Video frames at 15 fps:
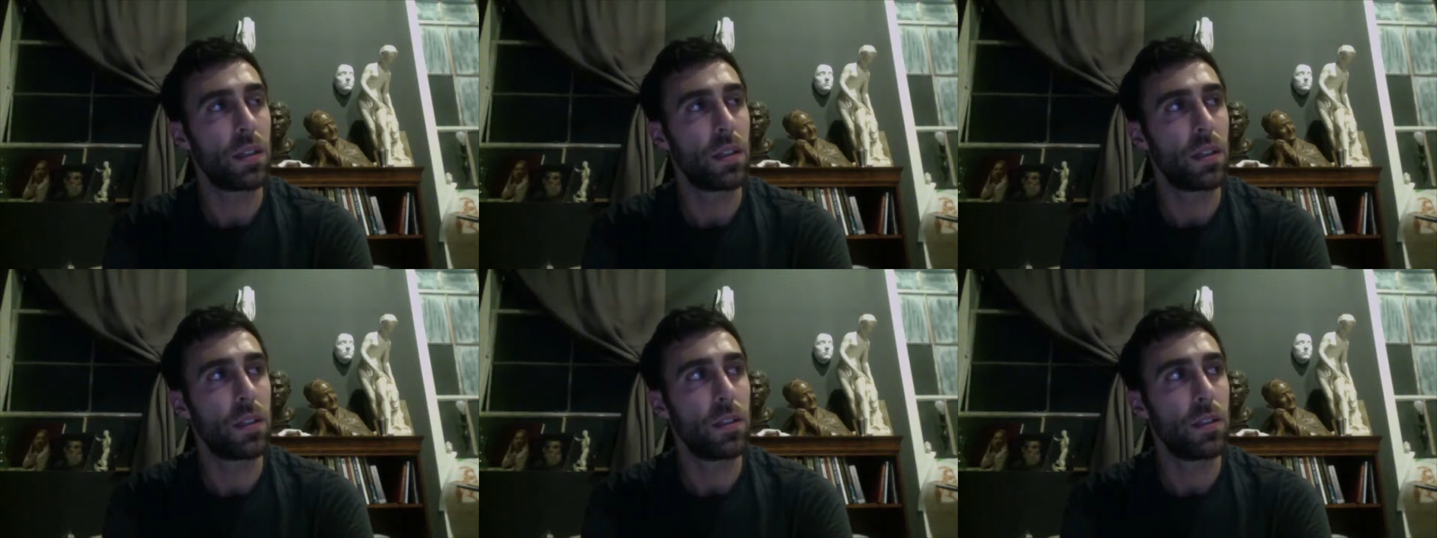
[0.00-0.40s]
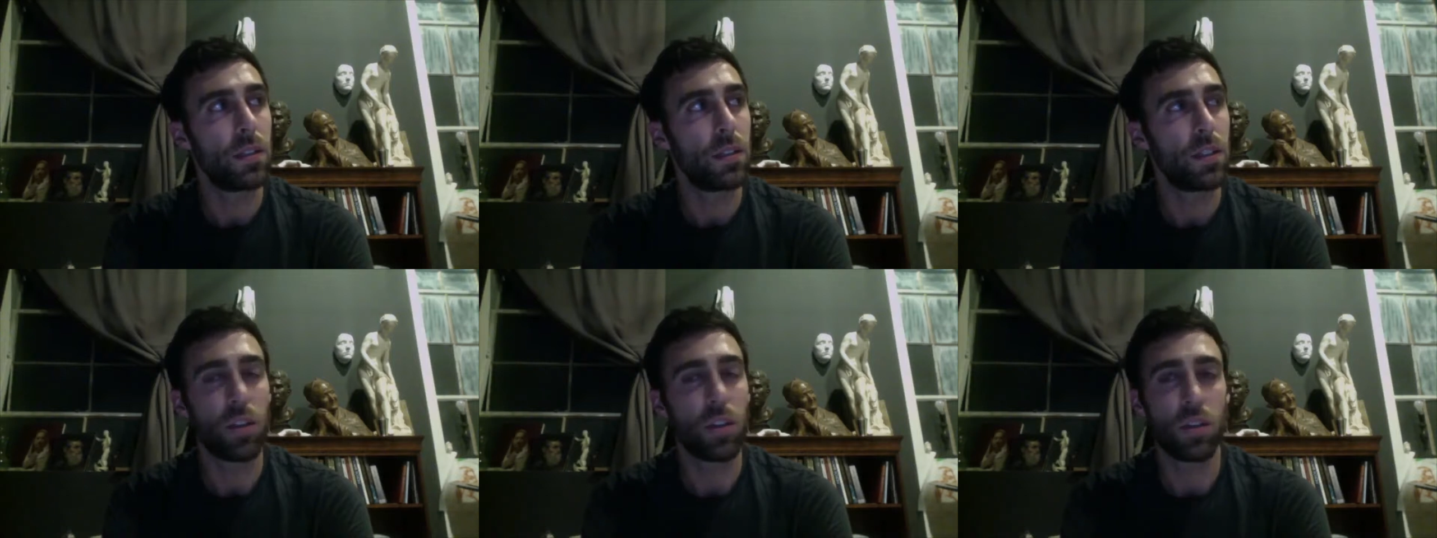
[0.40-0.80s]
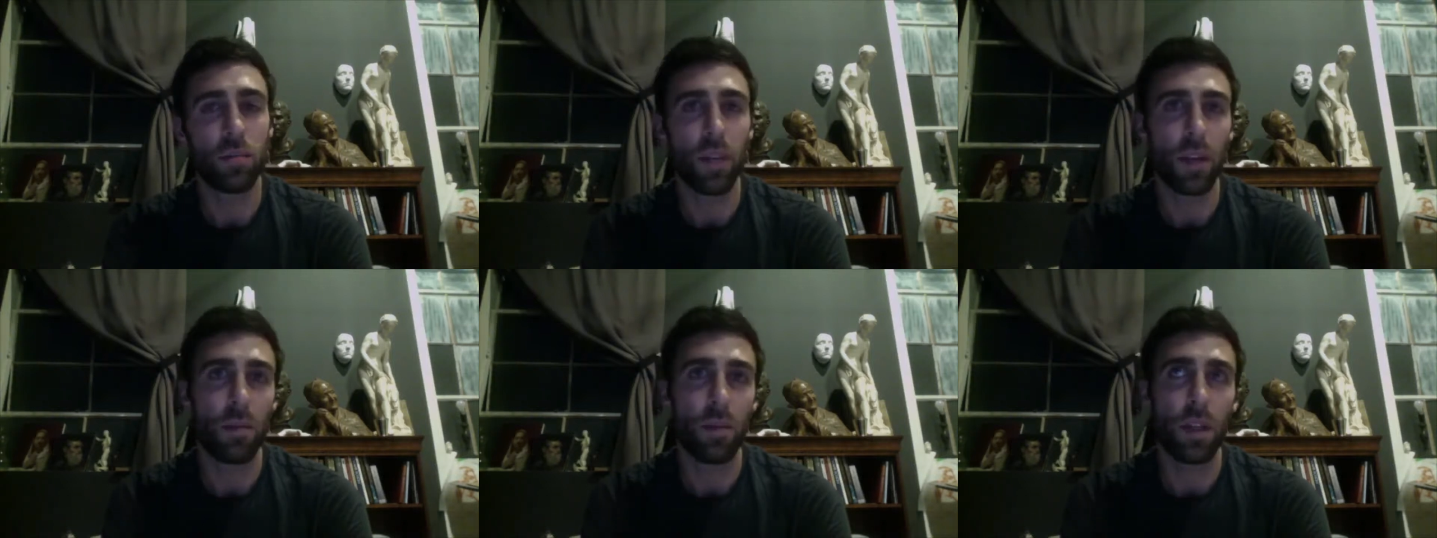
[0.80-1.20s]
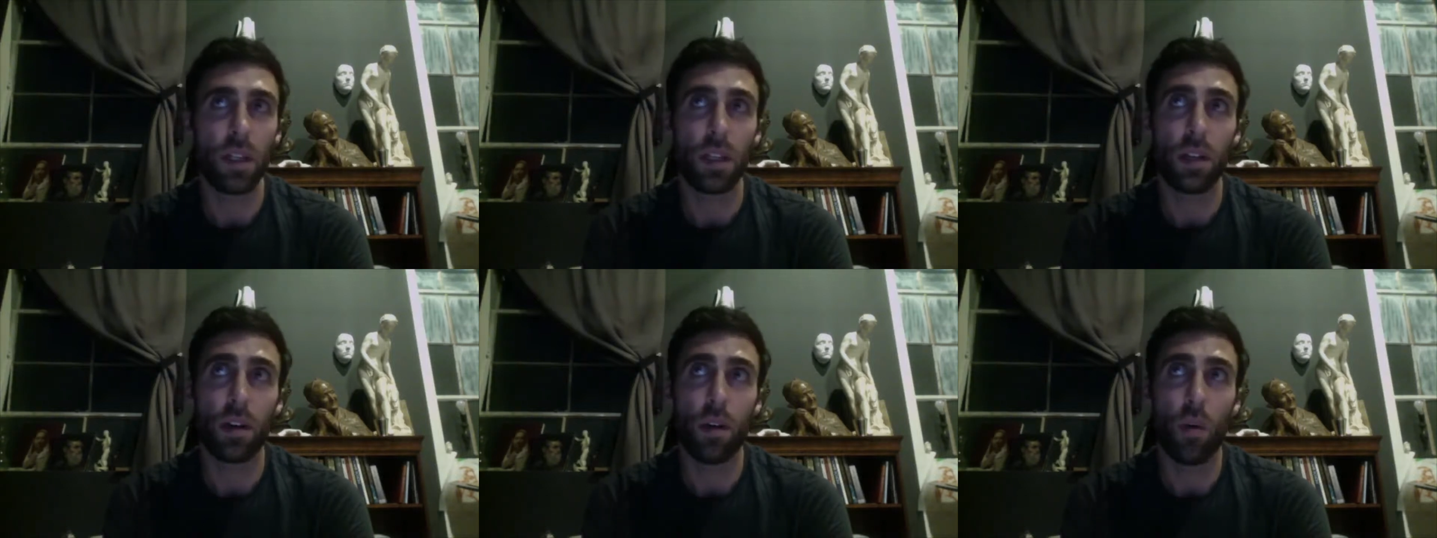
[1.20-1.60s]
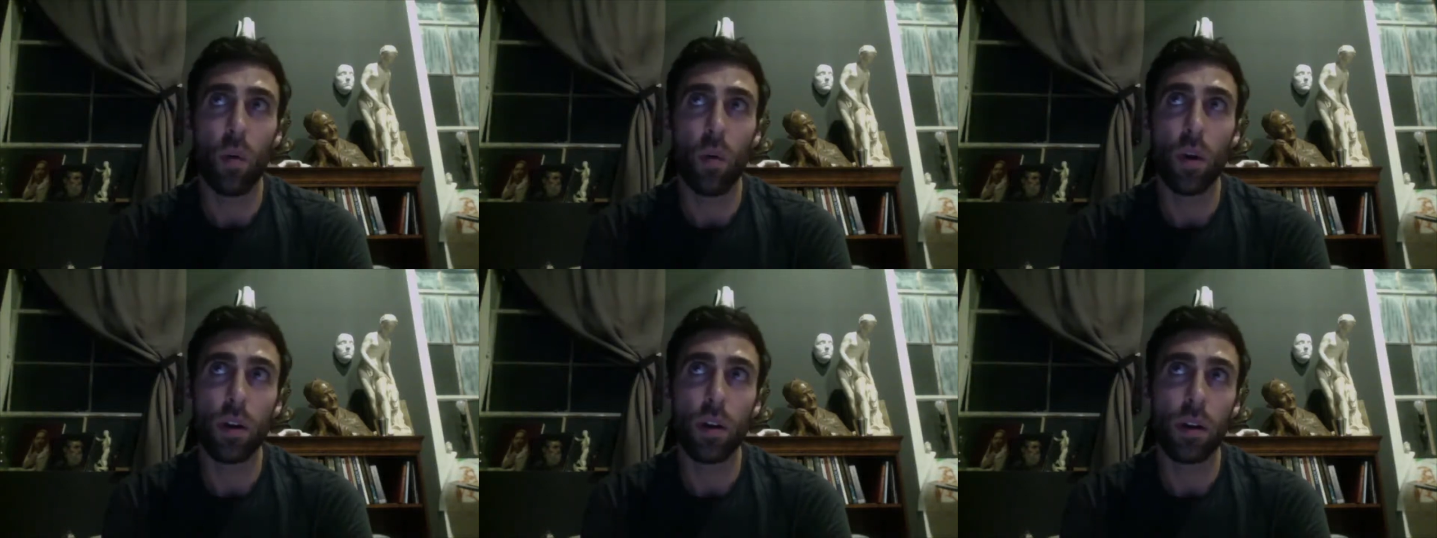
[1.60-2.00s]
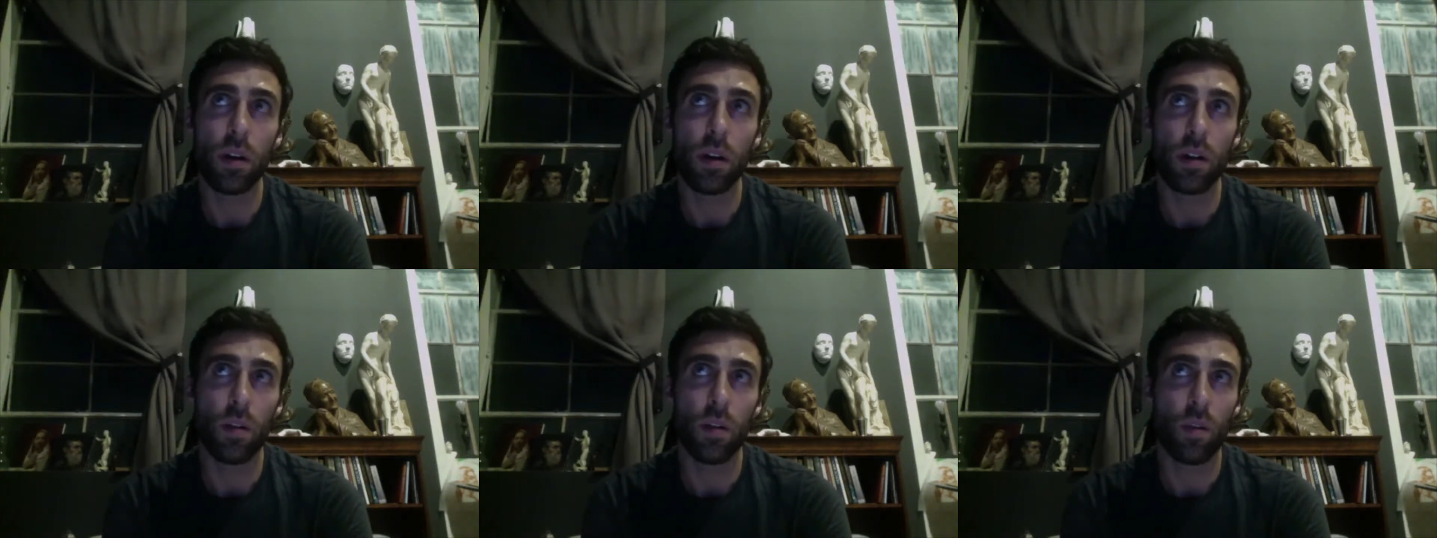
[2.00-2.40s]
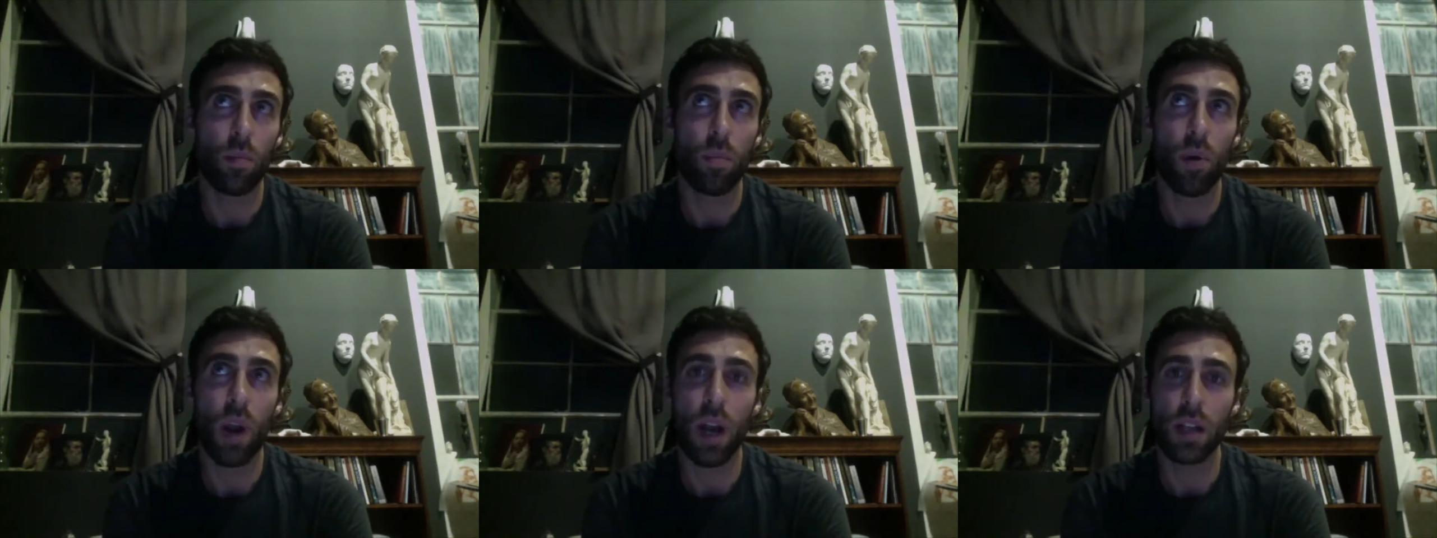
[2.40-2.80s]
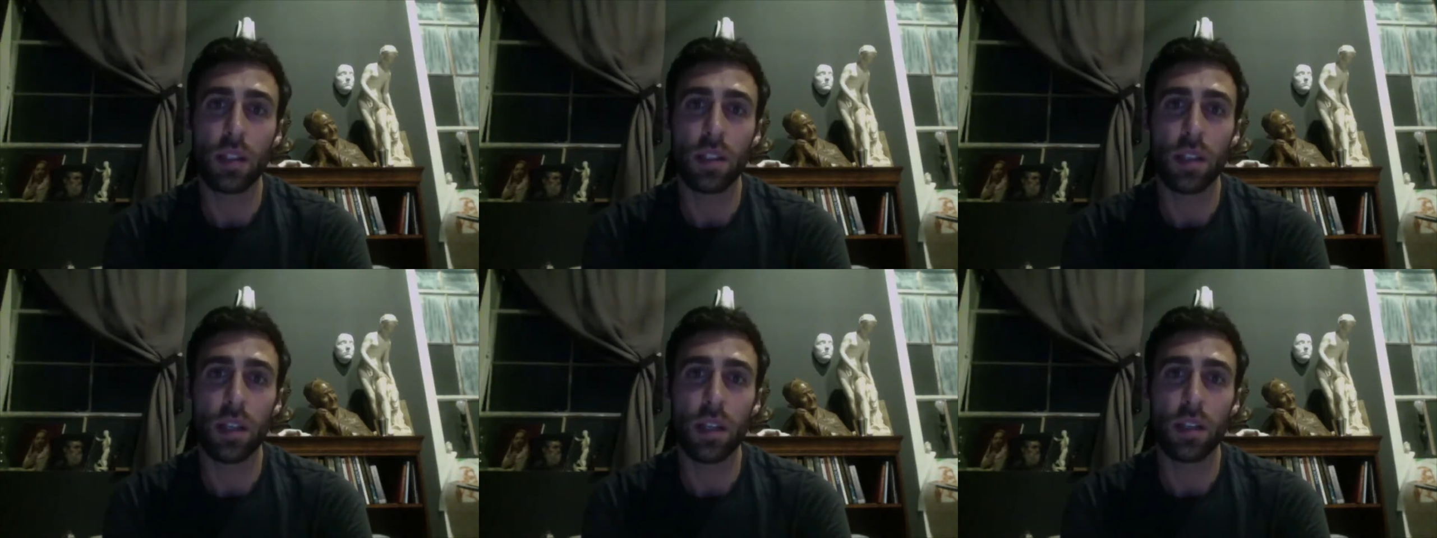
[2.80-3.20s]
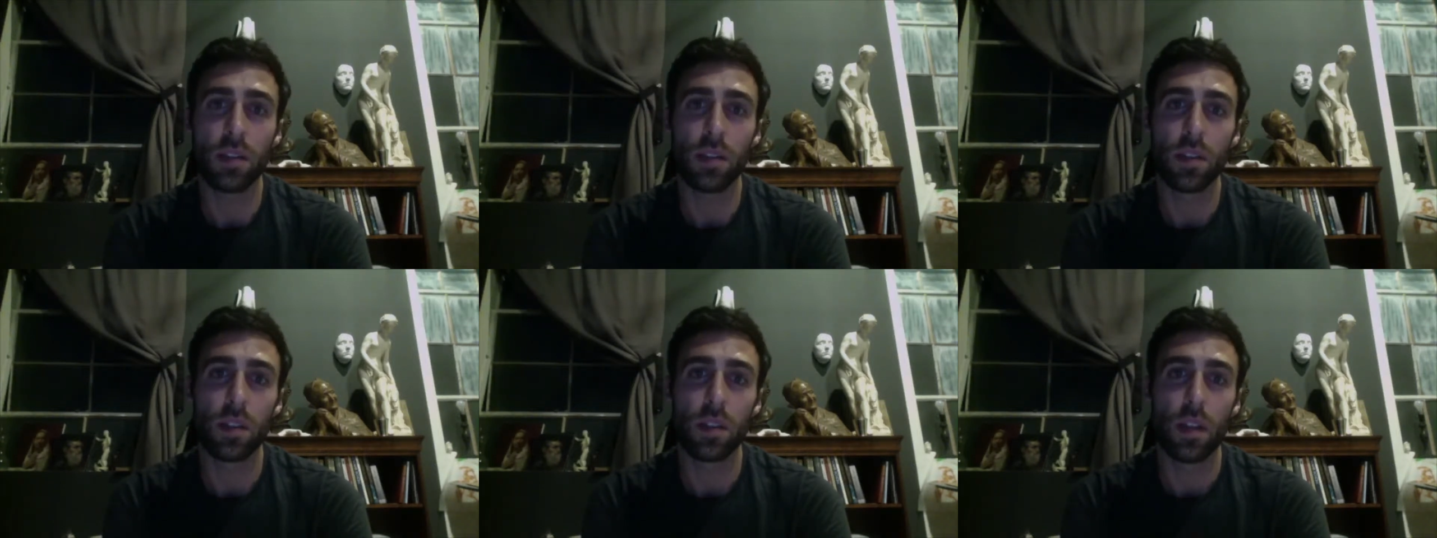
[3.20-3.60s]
certain maybe order or process